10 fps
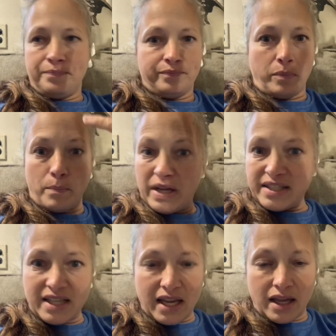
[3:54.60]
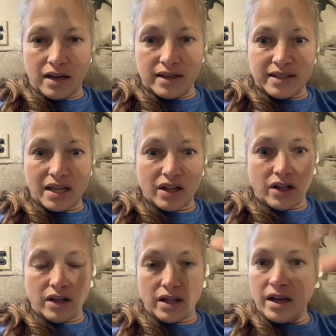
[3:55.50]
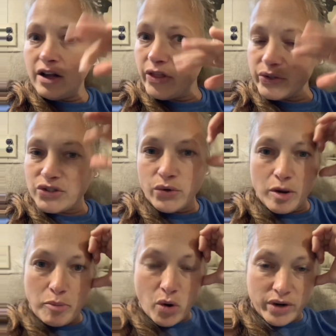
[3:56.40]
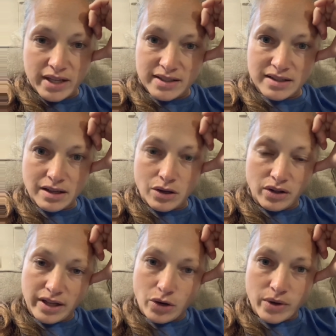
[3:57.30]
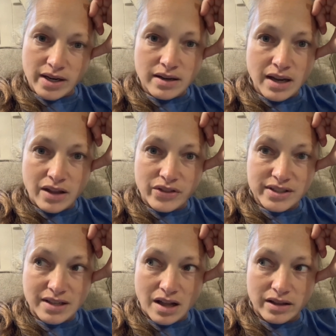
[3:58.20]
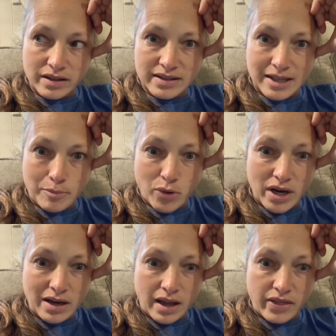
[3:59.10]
mixing it until those two components, the liquid and the solid, separate, and